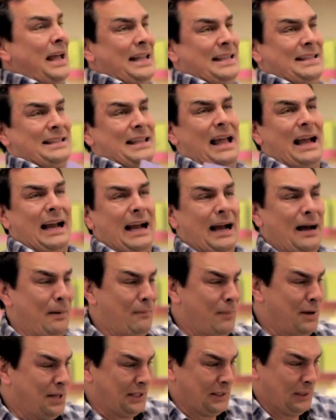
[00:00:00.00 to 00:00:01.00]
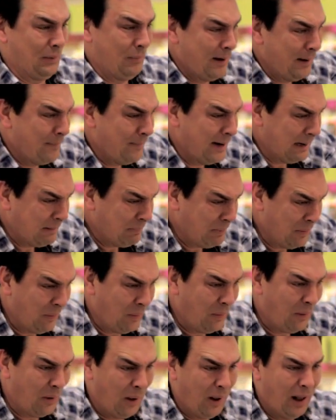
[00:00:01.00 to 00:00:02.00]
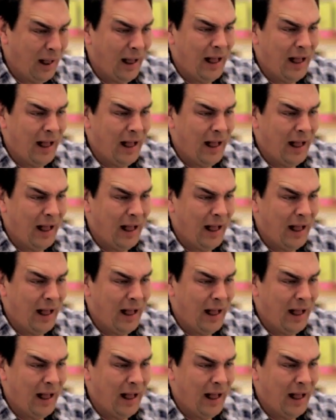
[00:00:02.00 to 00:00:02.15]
It's like I'm a swimming pool,